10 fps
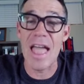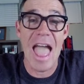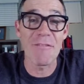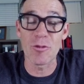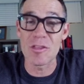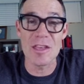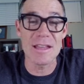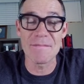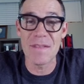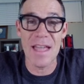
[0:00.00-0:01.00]

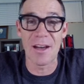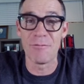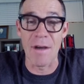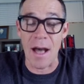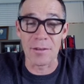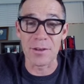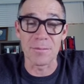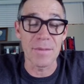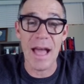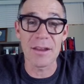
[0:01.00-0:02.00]
everything of
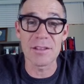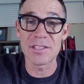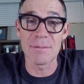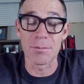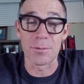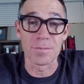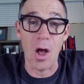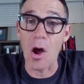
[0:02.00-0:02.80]
value out of the temple.